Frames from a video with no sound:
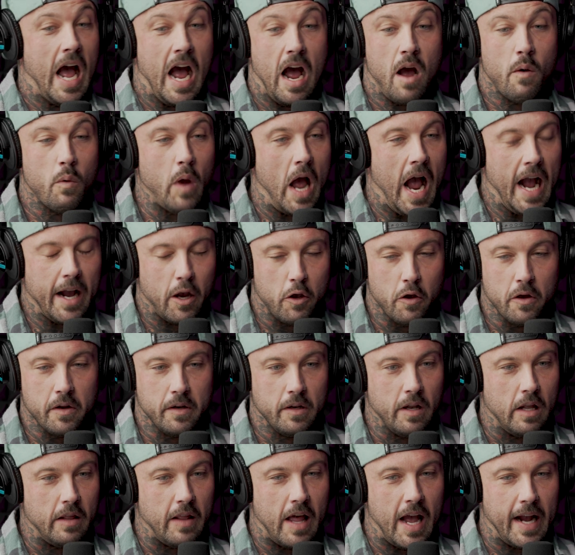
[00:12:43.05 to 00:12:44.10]
I
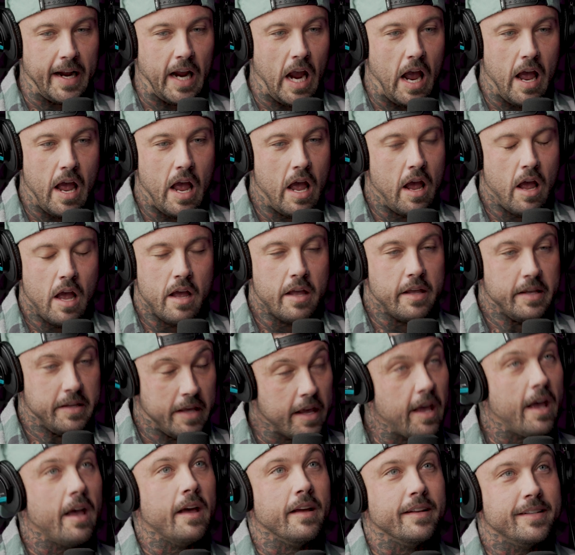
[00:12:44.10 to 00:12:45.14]
couldn't
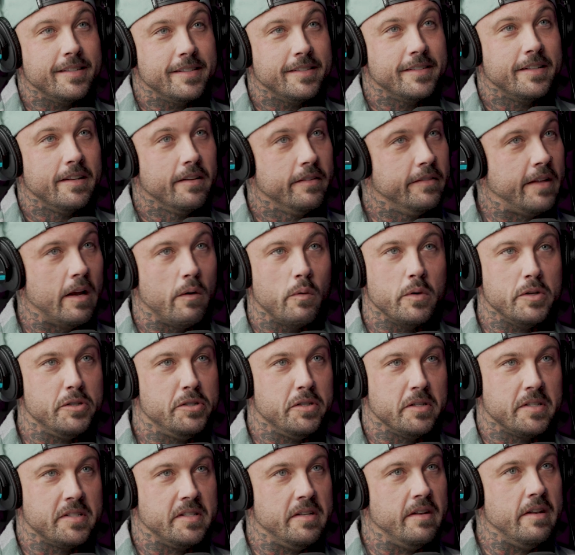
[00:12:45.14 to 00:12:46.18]
yes, there was
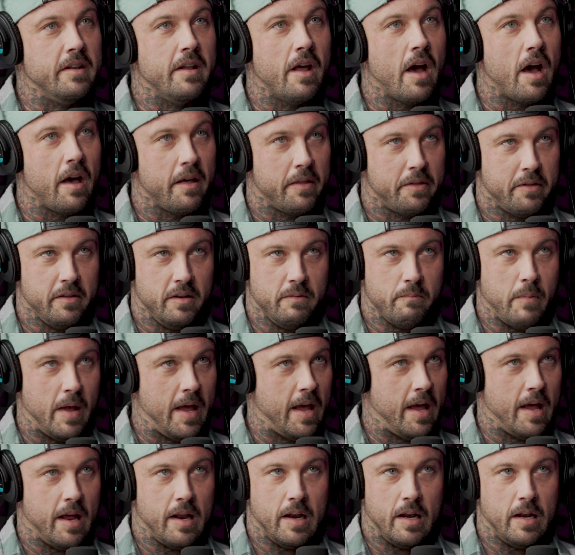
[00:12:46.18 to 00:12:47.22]
just nothing,
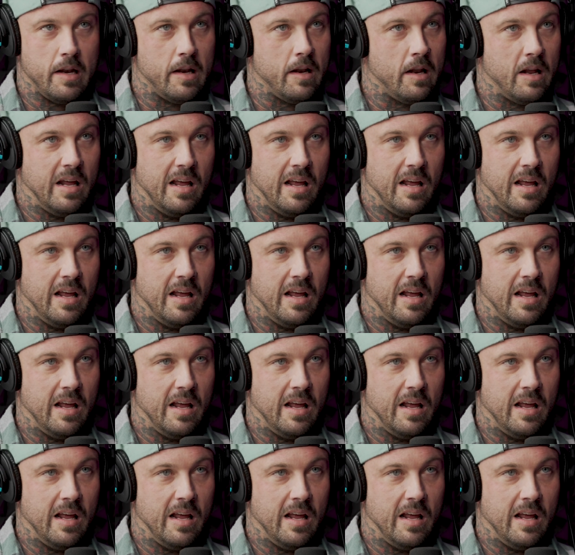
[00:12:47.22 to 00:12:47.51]
man.